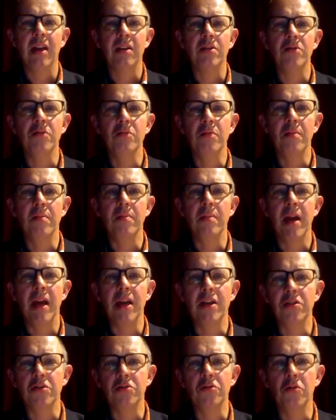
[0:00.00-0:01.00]
To
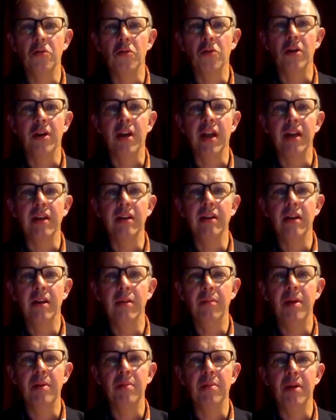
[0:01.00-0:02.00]
make sure that the
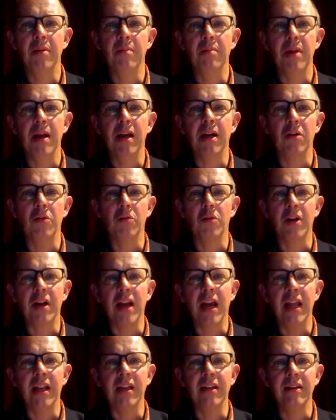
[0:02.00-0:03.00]
people in Bangalore
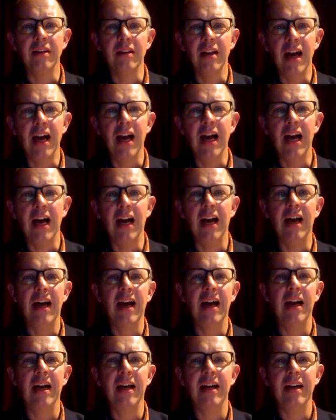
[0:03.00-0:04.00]
can,
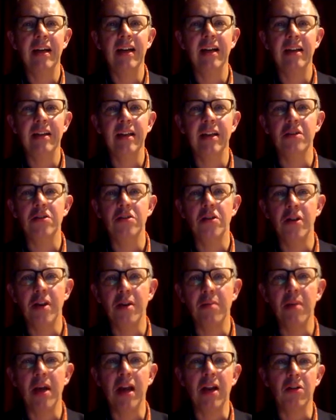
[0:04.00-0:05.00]
that study
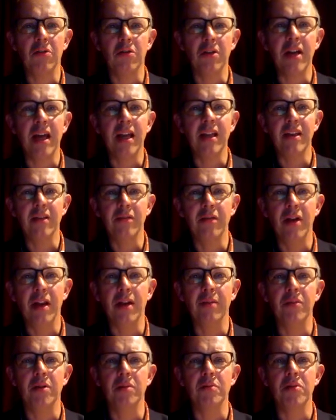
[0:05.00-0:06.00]
in Bangalore, can
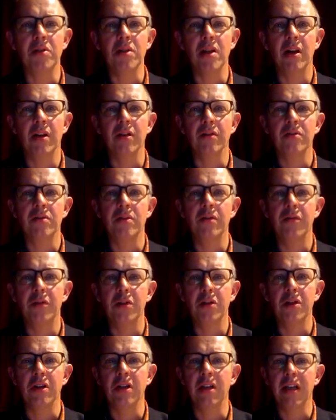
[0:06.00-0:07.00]
develop themselves
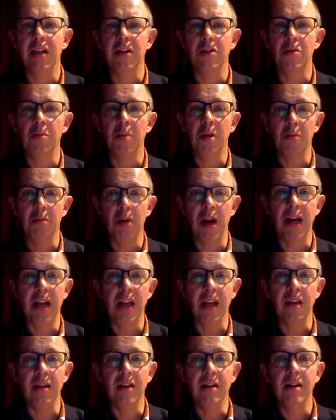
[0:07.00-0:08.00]
sufficiently to be
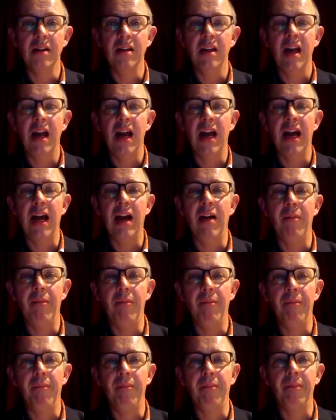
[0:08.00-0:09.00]
ready
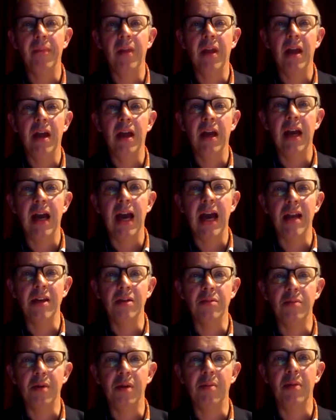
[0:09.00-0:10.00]

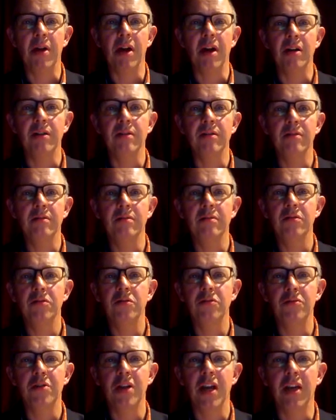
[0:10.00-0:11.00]
and prepared
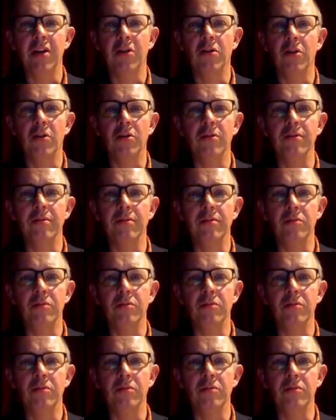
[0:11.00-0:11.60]
to take on